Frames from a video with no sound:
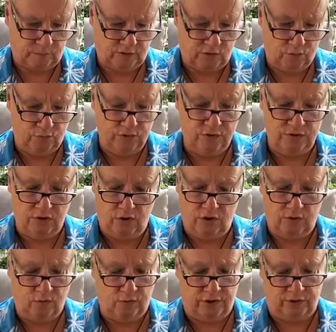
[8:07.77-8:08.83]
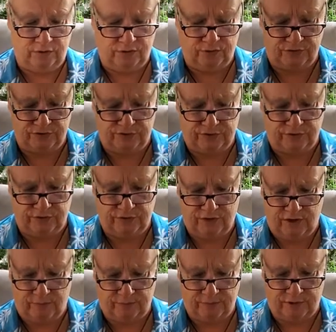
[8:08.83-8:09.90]
Really, all I want to do is get to
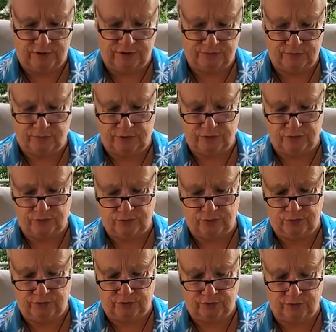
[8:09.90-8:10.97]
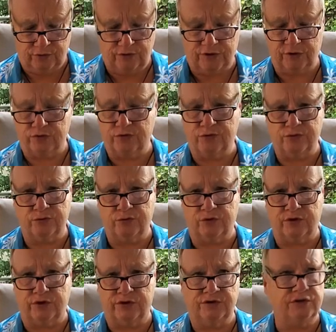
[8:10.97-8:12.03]
that place where I truly, really, and
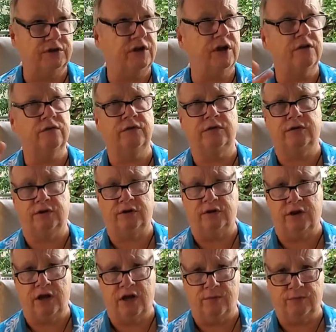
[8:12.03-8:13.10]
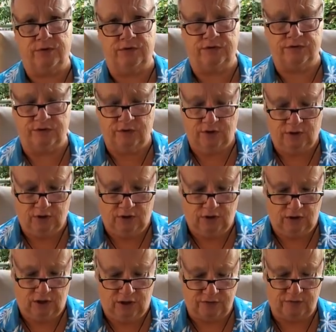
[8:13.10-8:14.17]
truly see everything that happens
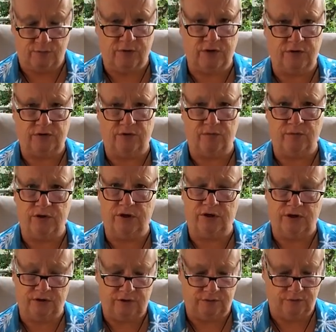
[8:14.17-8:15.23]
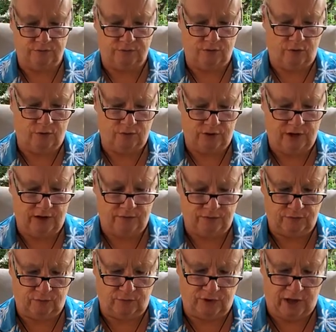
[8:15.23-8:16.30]
as meant to be, and don't have to
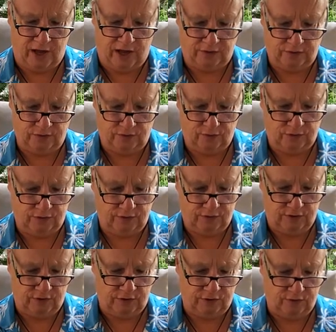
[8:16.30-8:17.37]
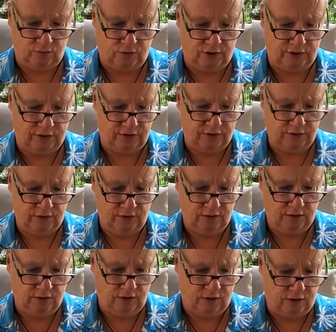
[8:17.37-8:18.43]
react to it in any way
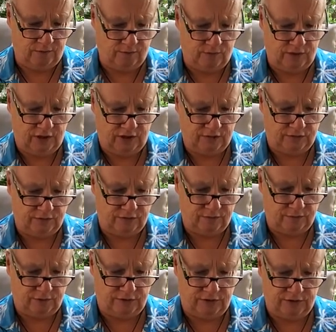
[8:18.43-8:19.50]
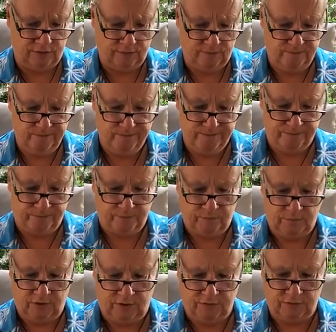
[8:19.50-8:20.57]
negatively,
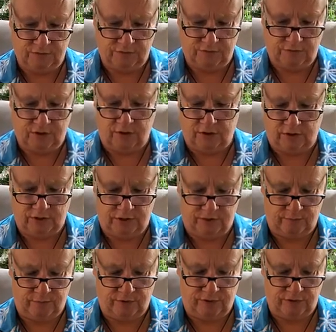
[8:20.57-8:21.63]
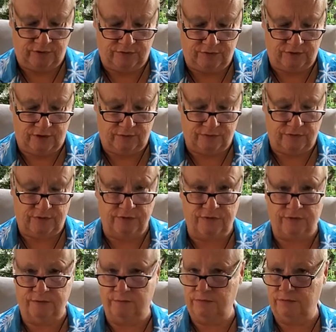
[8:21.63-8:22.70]
and just kind of let it be. It sounds easy,